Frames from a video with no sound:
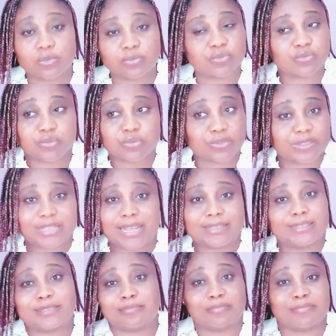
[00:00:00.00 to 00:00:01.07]
foods
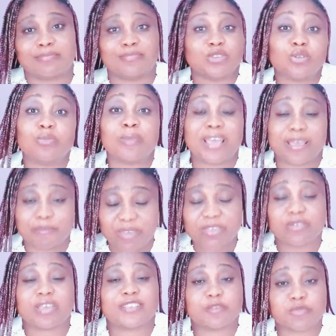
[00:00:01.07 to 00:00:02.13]
that might
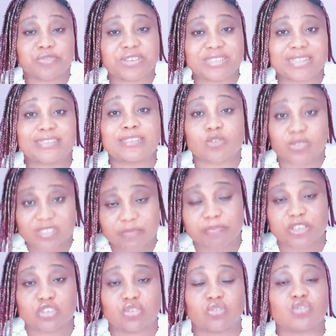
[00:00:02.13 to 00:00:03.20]
make you experience that
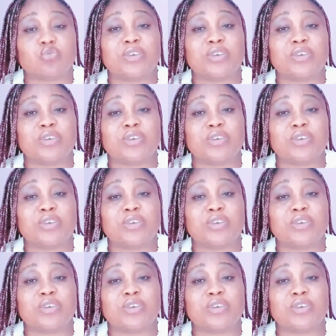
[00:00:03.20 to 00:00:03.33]
constipation.